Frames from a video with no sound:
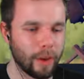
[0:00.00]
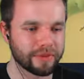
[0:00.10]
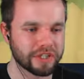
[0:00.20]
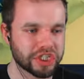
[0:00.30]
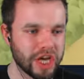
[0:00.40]

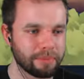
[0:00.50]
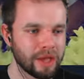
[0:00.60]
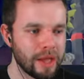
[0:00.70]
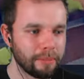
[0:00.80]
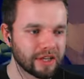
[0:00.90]
of the ship,
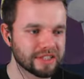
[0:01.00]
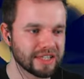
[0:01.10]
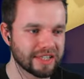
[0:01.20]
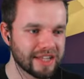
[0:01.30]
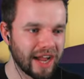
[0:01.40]
because
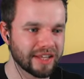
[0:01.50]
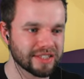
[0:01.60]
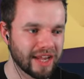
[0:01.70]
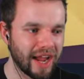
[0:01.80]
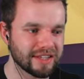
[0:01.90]
these guys
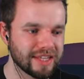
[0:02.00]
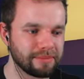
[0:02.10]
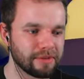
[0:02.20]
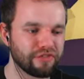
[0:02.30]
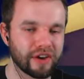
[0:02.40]
can't
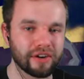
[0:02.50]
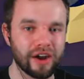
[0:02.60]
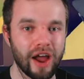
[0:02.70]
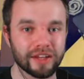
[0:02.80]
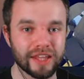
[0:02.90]
seem to figure
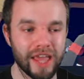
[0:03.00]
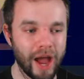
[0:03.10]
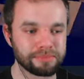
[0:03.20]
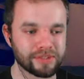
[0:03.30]
out how to get up to